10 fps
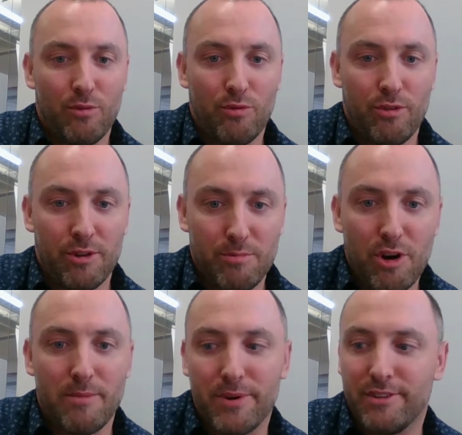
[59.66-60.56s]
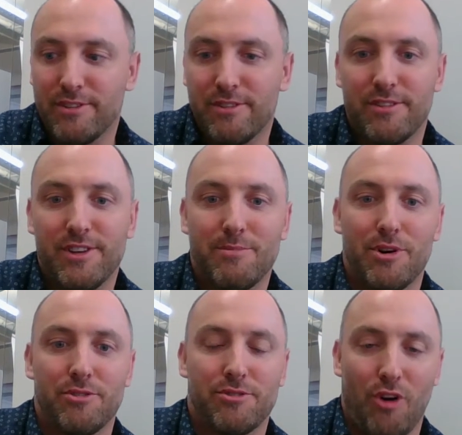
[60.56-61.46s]
in my opinion, the
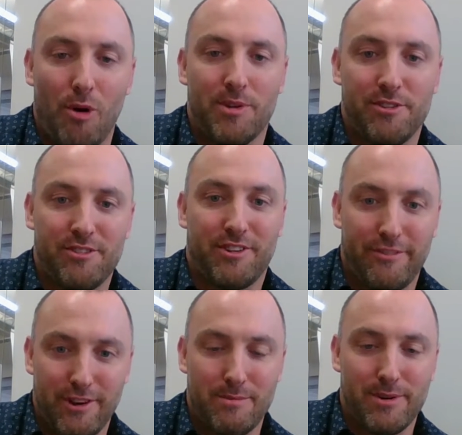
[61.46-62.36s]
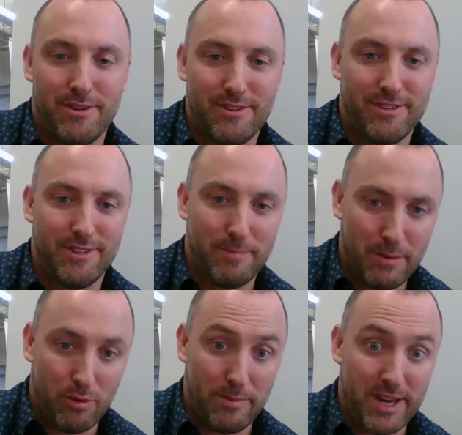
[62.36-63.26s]
most common stuff up that
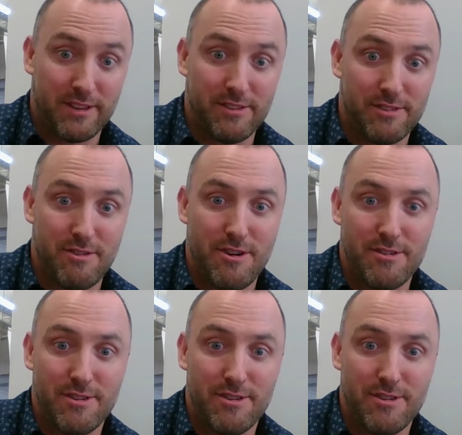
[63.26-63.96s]
people make in Xero.